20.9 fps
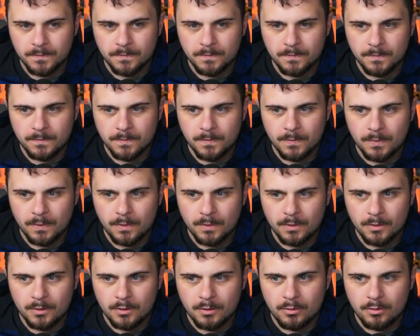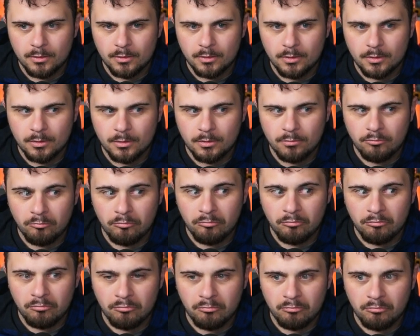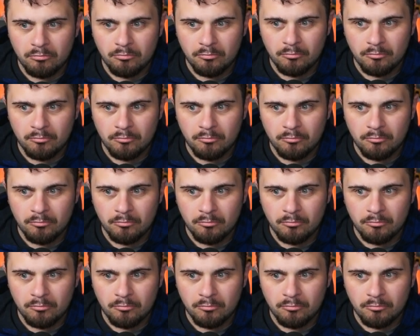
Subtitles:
(no one is talking)